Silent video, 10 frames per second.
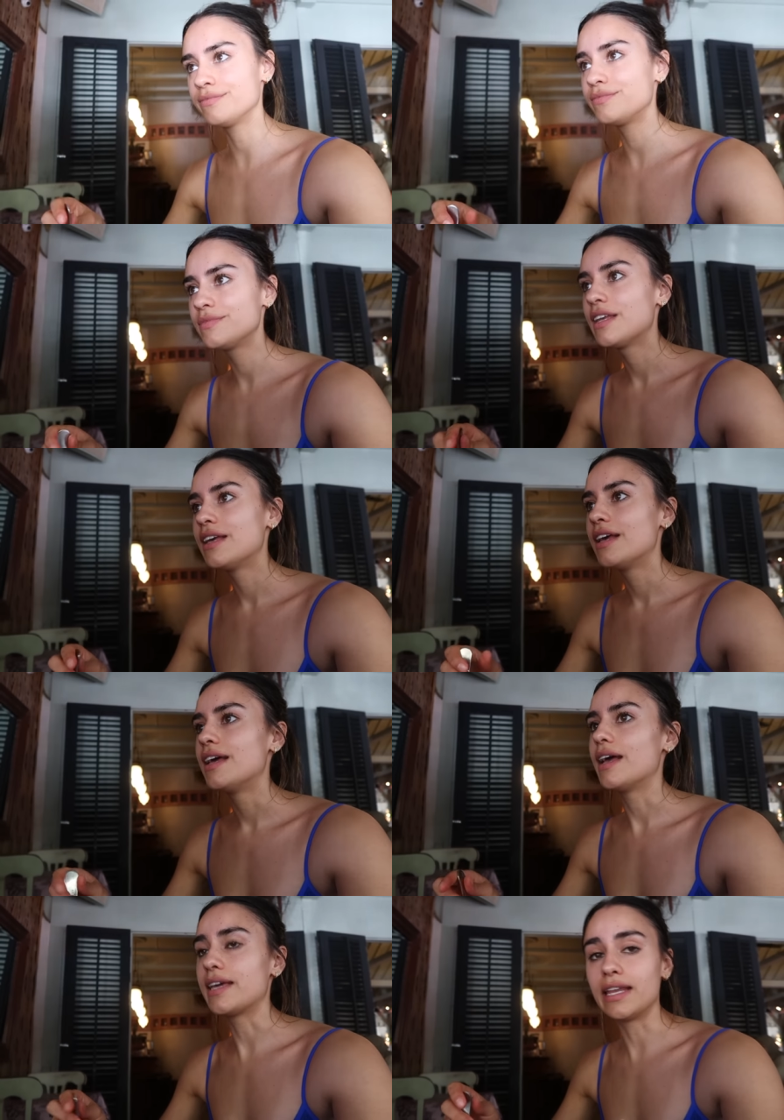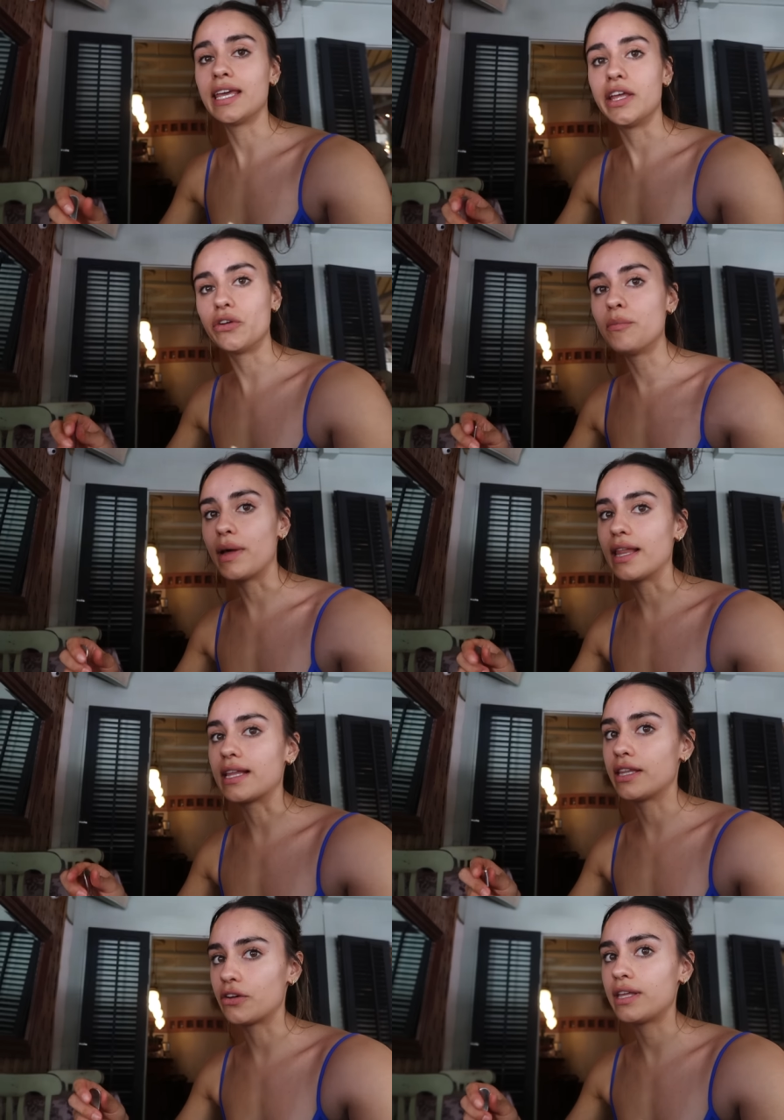Mm-hmm. Getting hit on by like
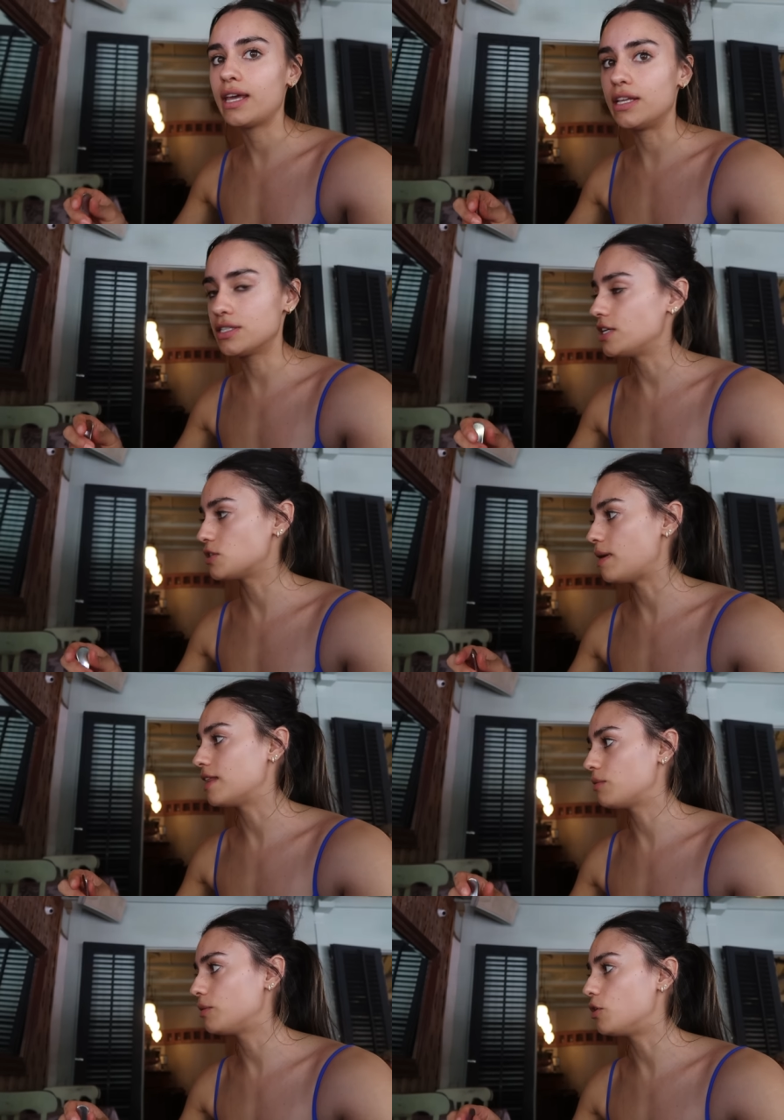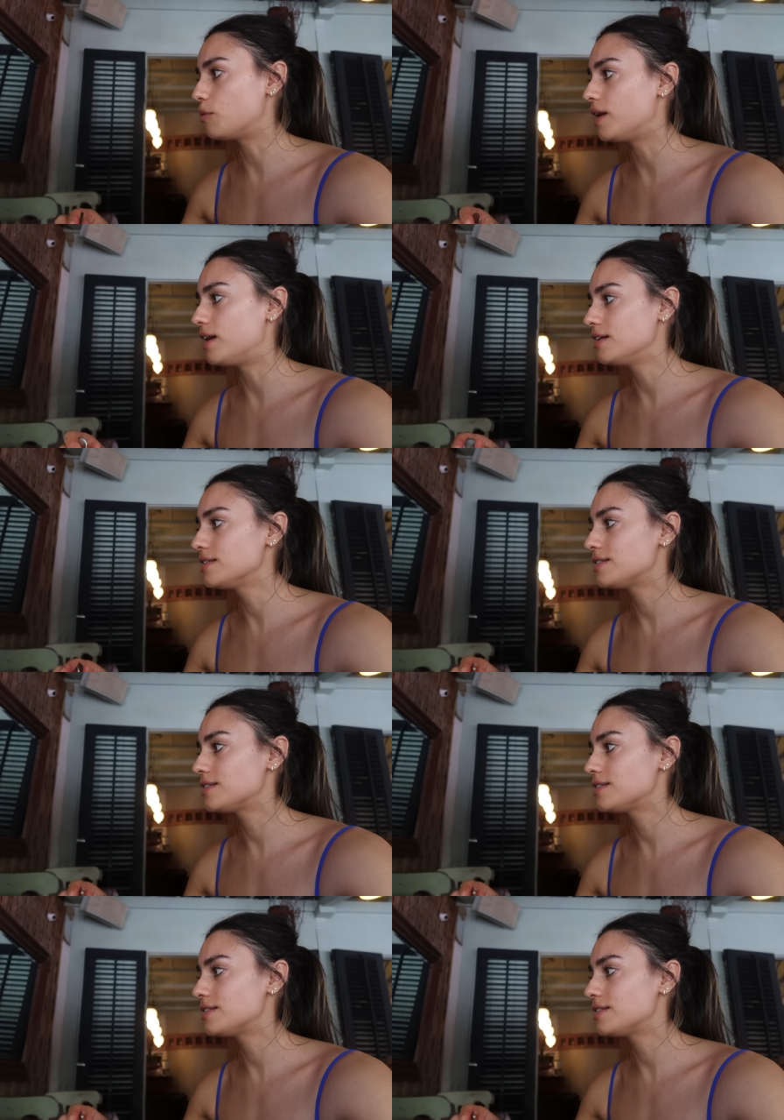literally Indonesian man that we walk off.